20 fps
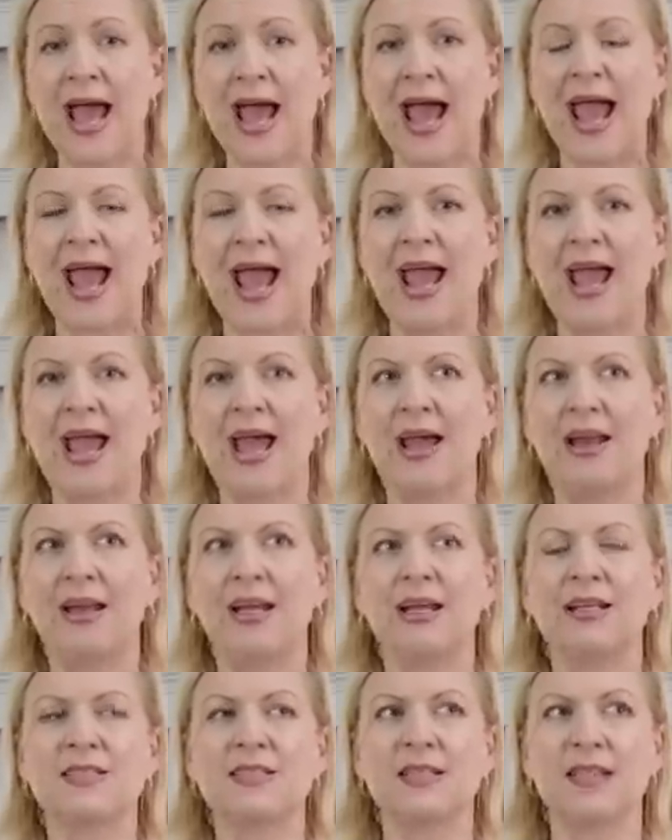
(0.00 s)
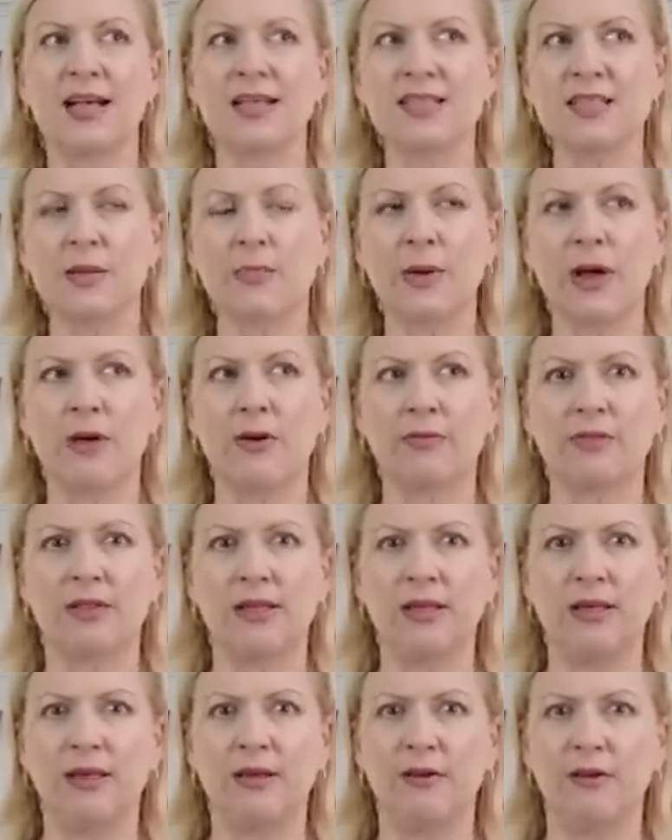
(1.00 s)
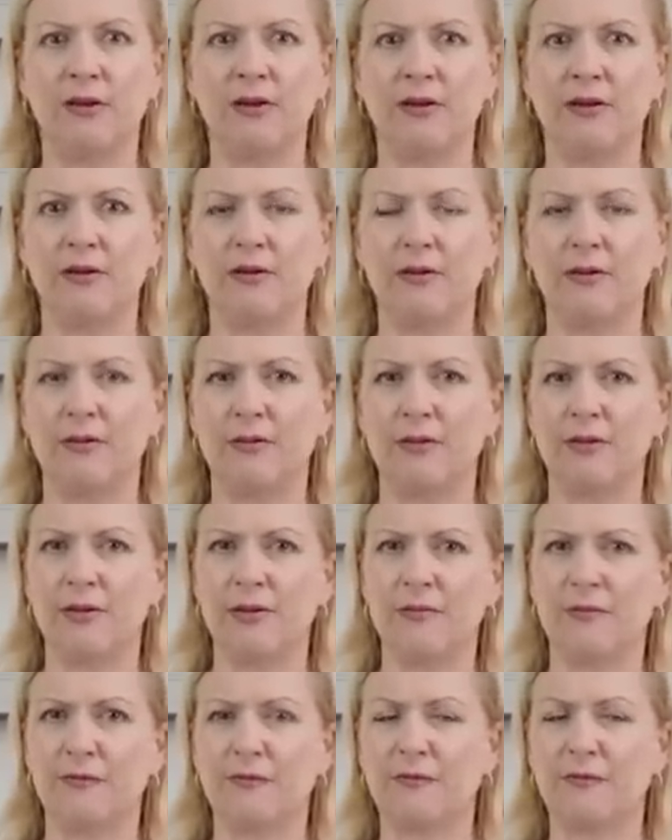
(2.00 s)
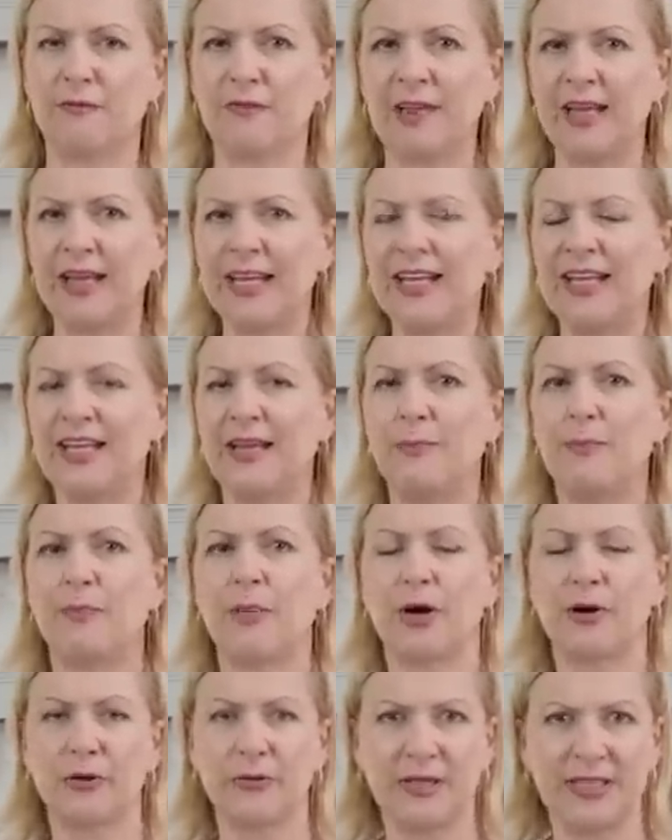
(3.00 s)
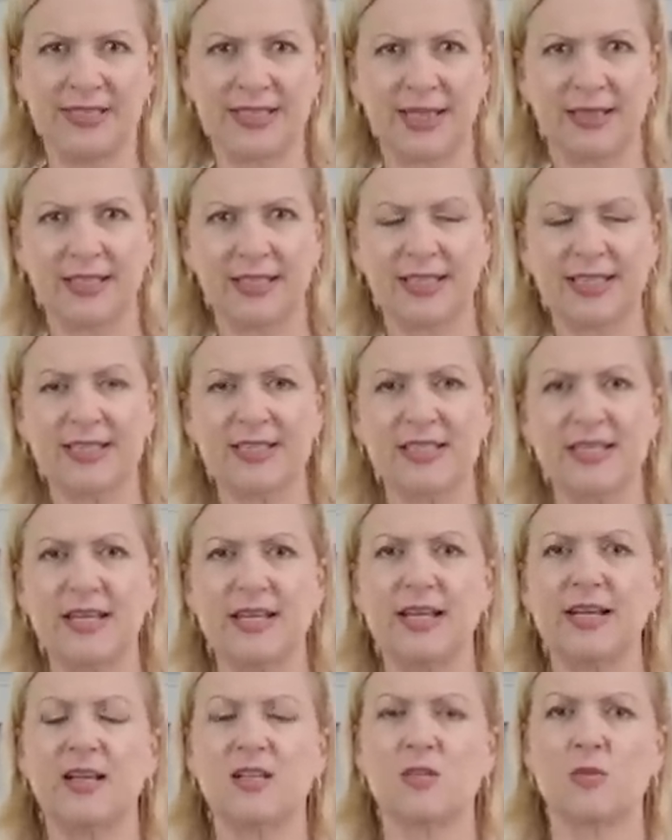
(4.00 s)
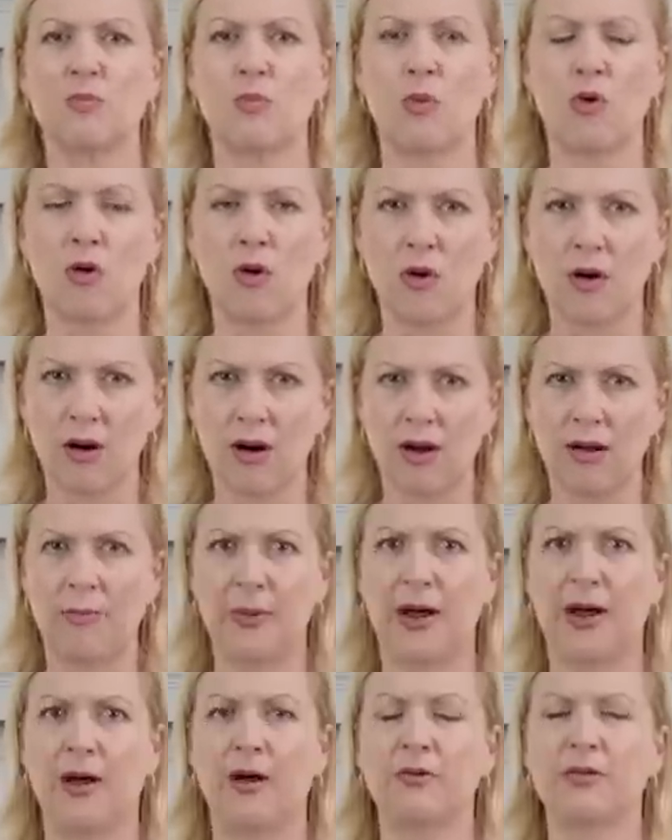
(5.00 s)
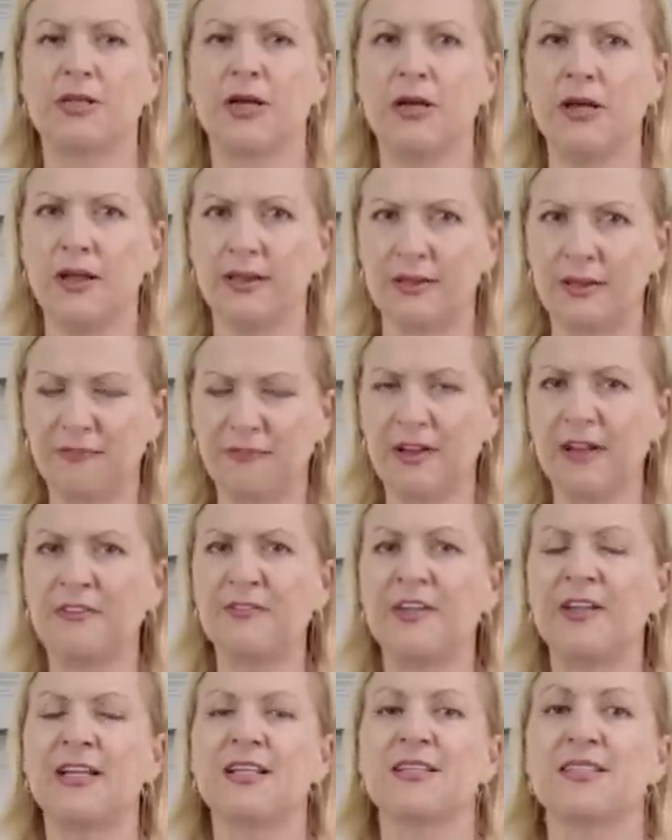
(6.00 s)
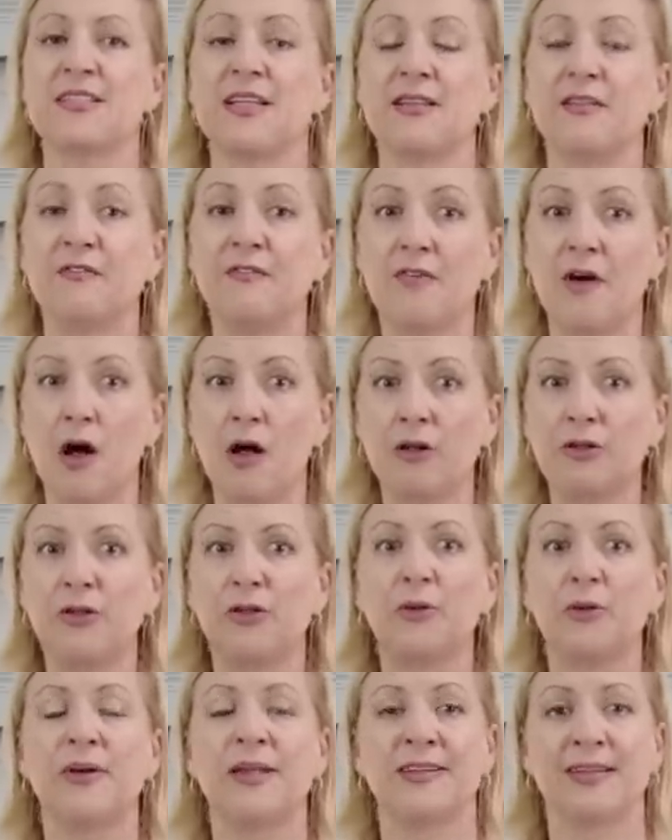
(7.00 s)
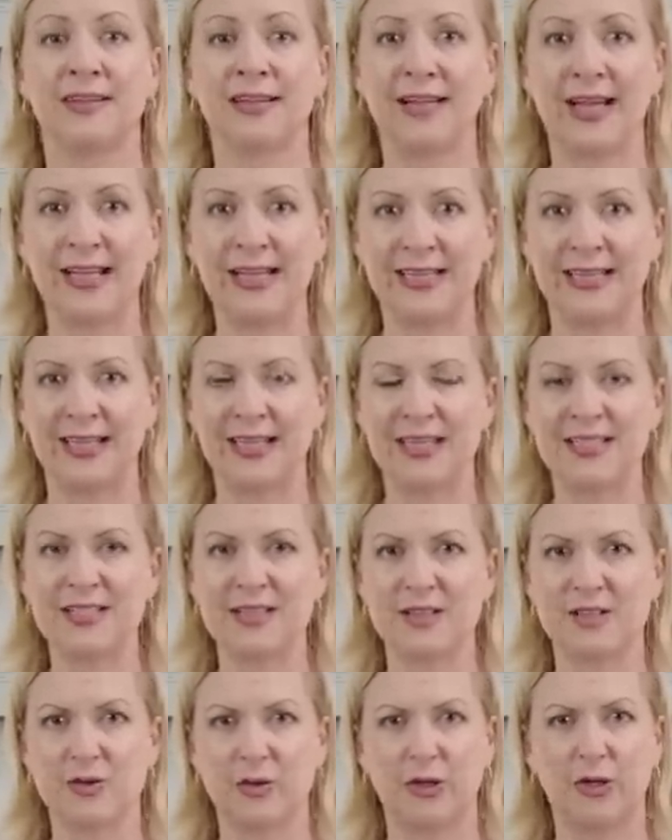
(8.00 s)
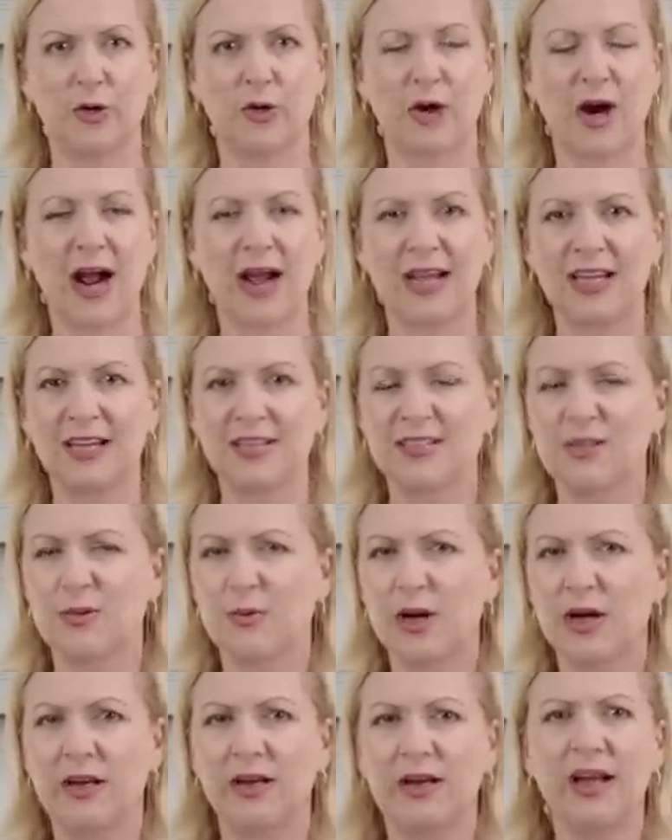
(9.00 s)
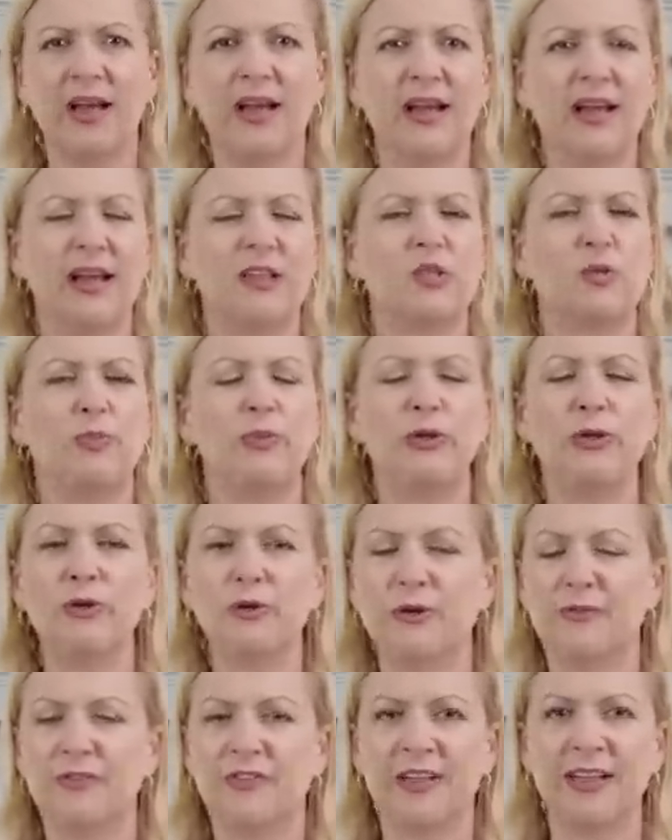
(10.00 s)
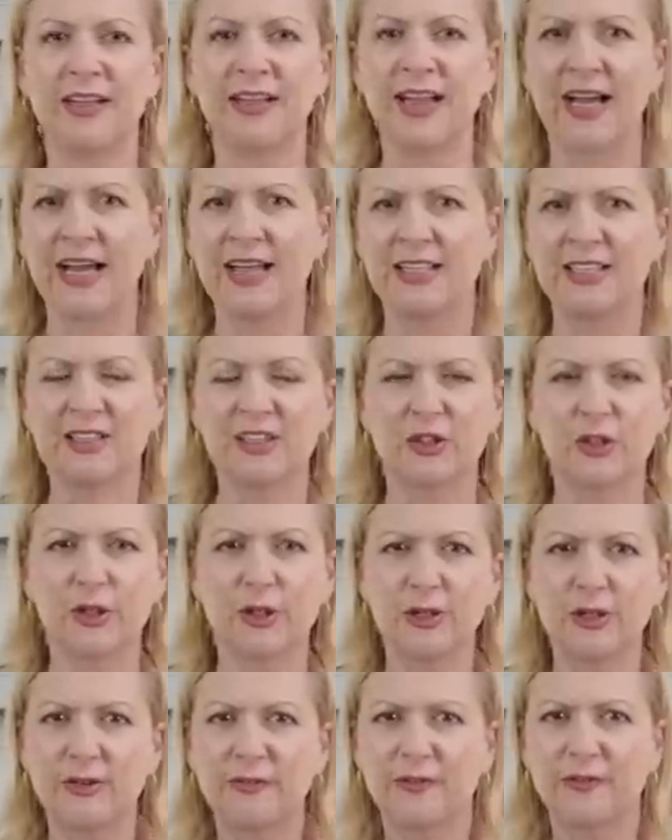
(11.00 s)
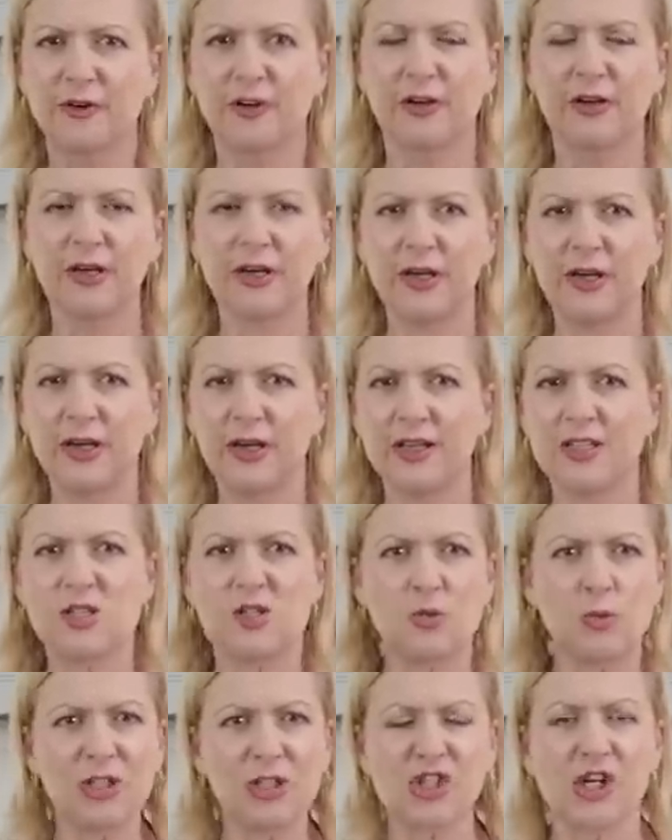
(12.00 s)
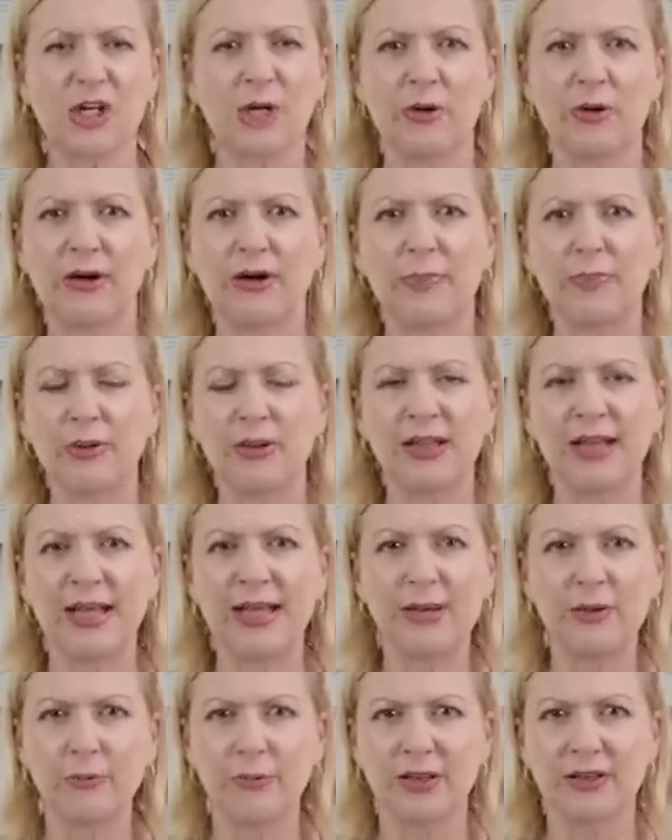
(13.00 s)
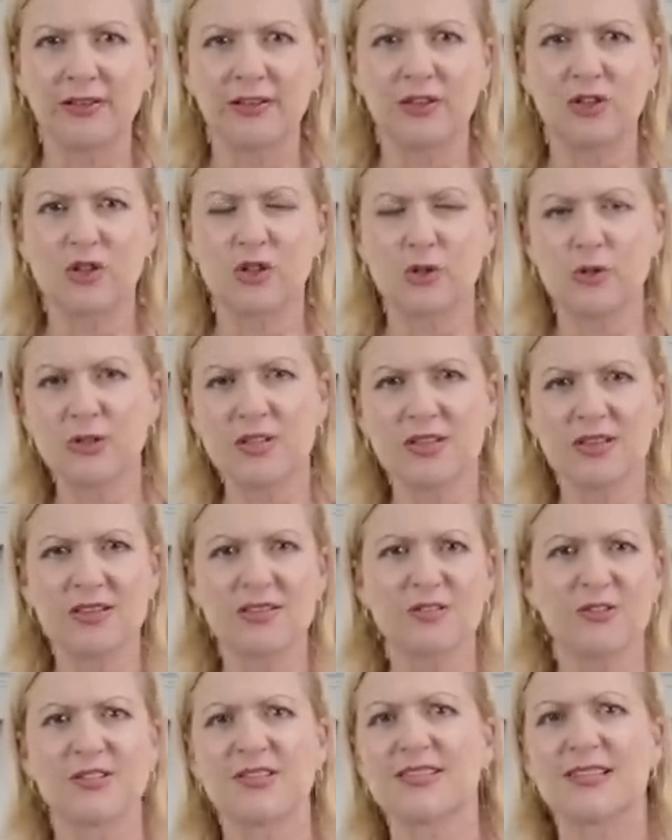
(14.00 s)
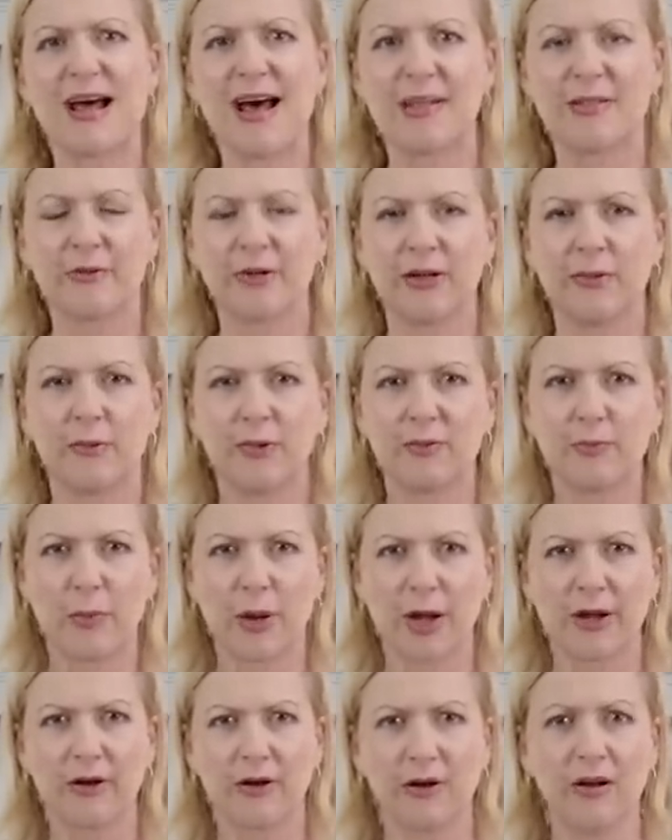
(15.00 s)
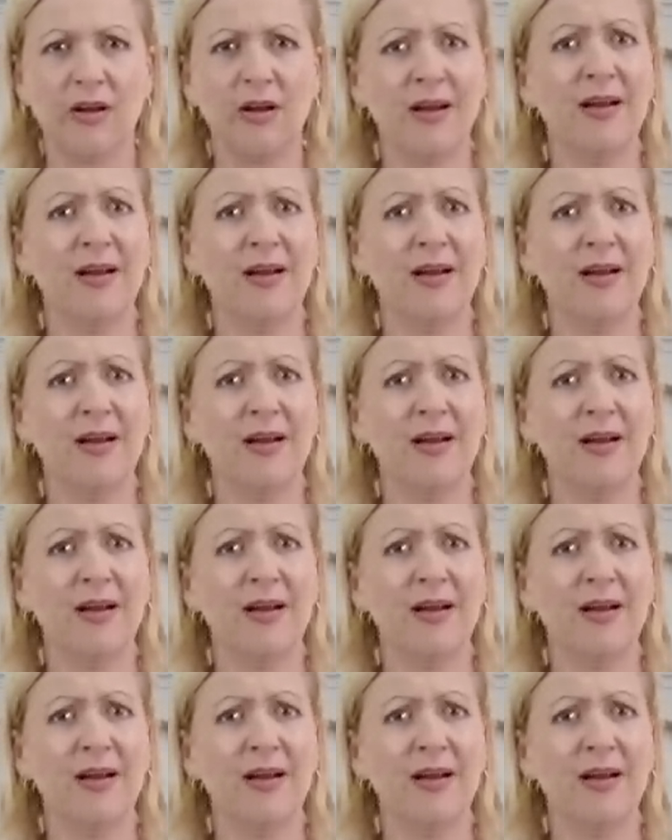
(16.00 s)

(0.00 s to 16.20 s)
And it's less about the flaky, buttery delicacy. It's more about the fluffiness and the volume and the lightness. So you crack into one, it's beautifully light. It's good for swishing around a plate with juices or slathering with butter.